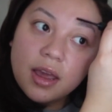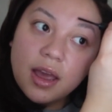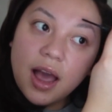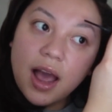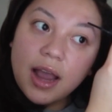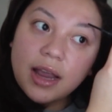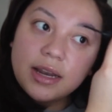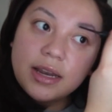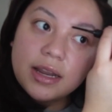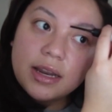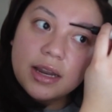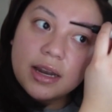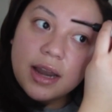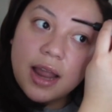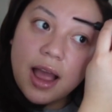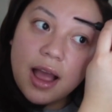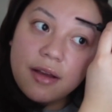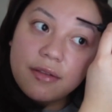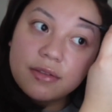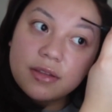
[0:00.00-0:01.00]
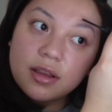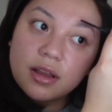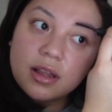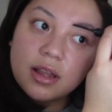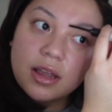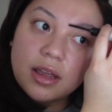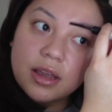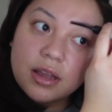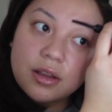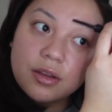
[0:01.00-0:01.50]
I didn't have to
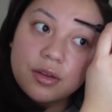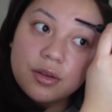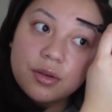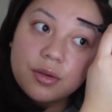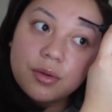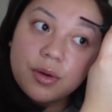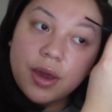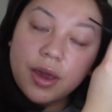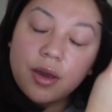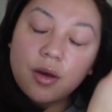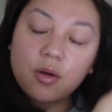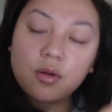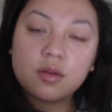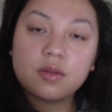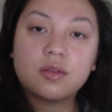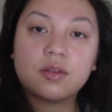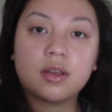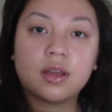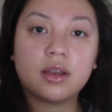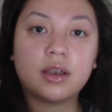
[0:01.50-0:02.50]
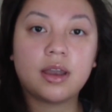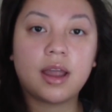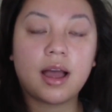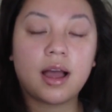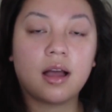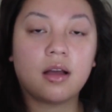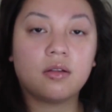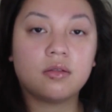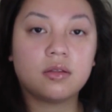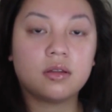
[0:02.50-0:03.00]
like do a whole sit
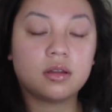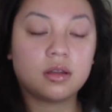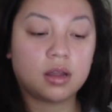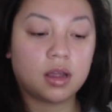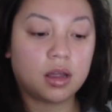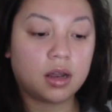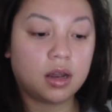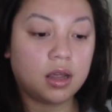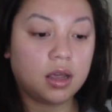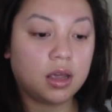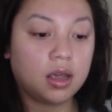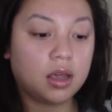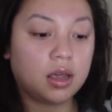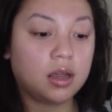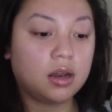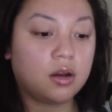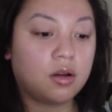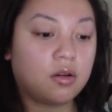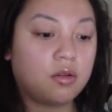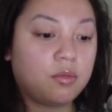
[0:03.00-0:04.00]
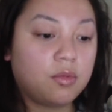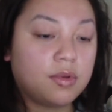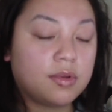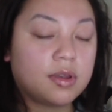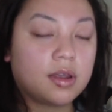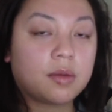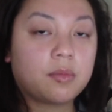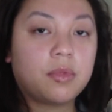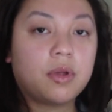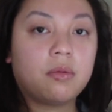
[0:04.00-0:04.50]
down study, no
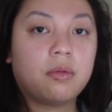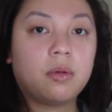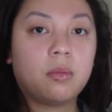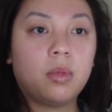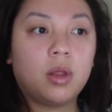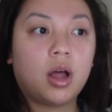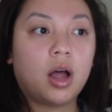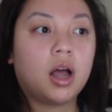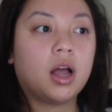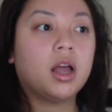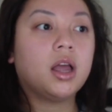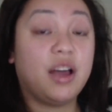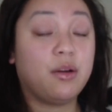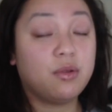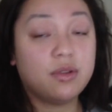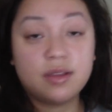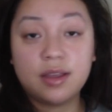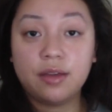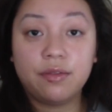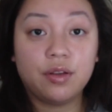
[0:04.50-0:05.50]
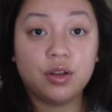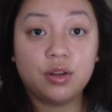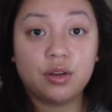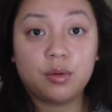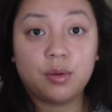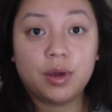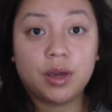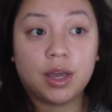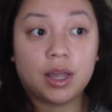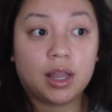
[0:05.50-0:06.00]
music, blah blah blah. I was even
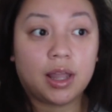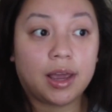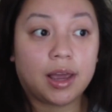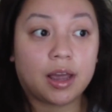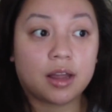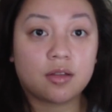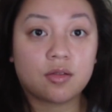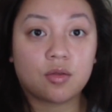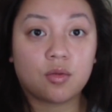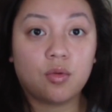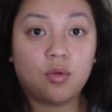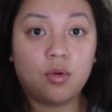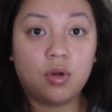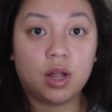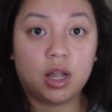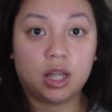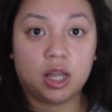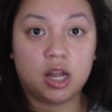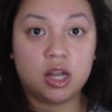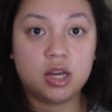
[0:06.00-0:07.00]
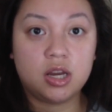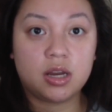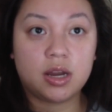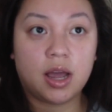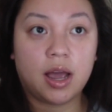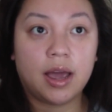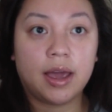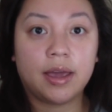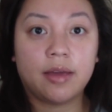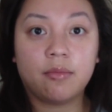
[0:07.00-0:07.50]
doing it like at school at
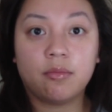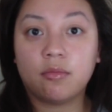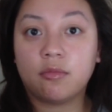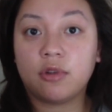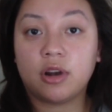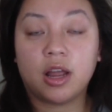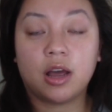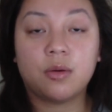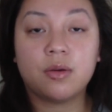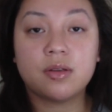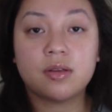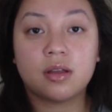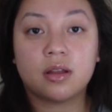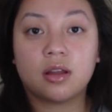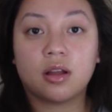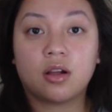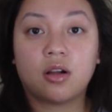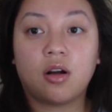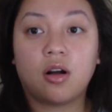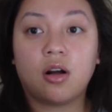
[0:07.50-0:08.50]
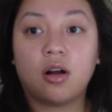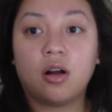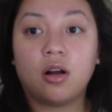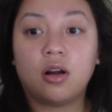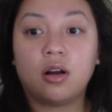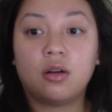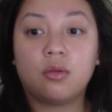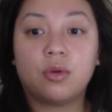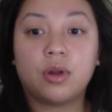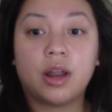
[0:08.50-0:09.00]
lunchtime, when I was in the
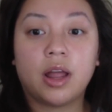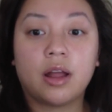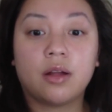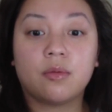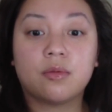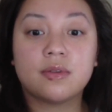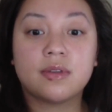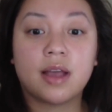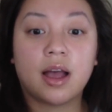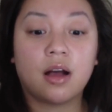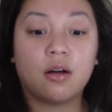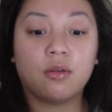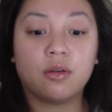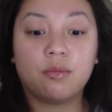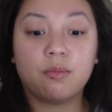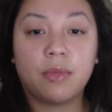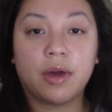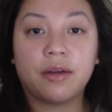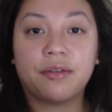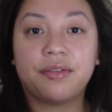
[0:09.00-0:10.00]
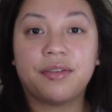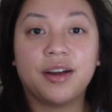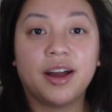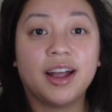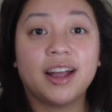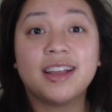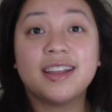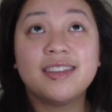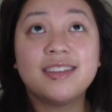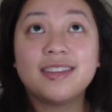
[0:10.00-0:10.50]
car, when I was out with my
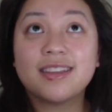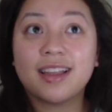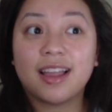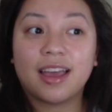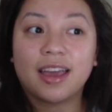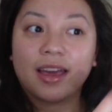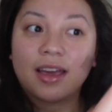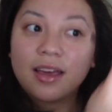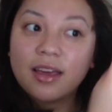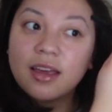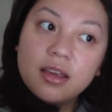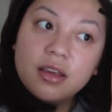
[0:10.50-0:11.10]
friends, like